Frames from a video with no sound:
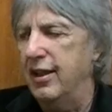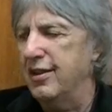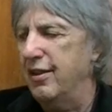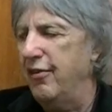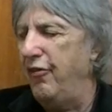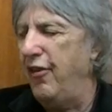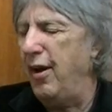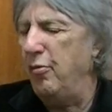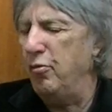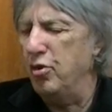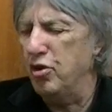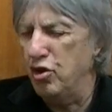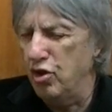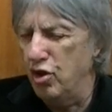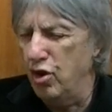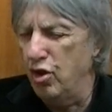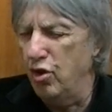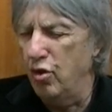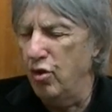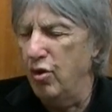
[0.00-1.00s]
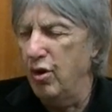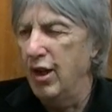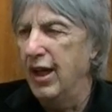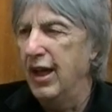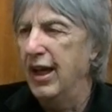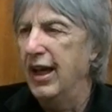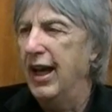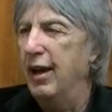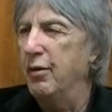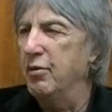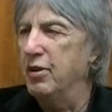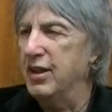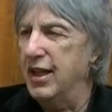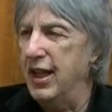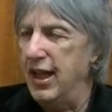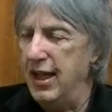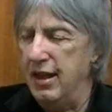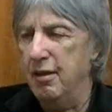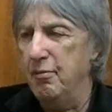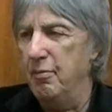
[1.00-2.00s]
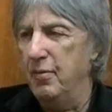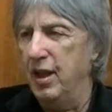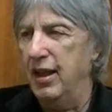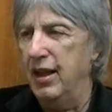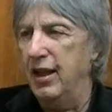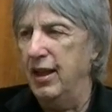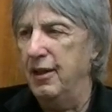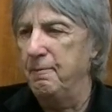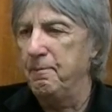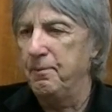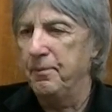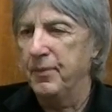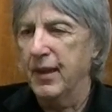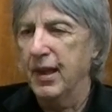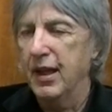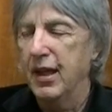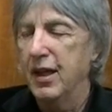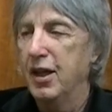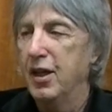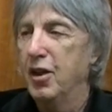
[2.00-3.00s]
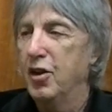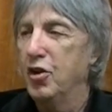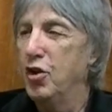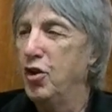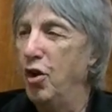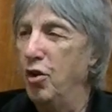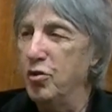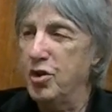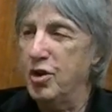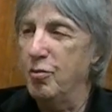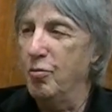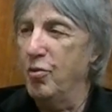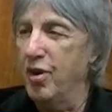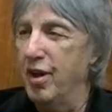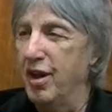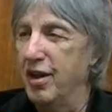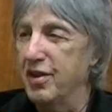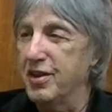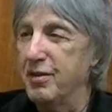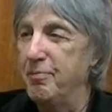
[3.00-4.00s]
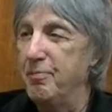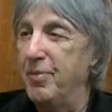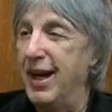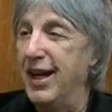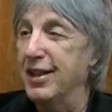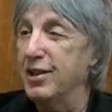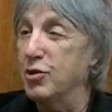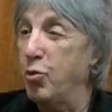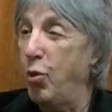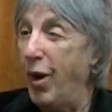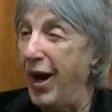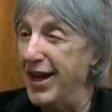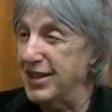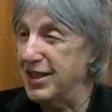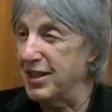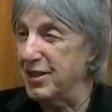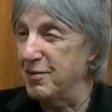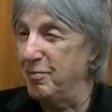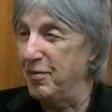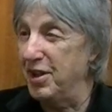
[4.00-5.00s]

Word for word: It's if I was you, I would take the money, go somewhere else, and buy twice as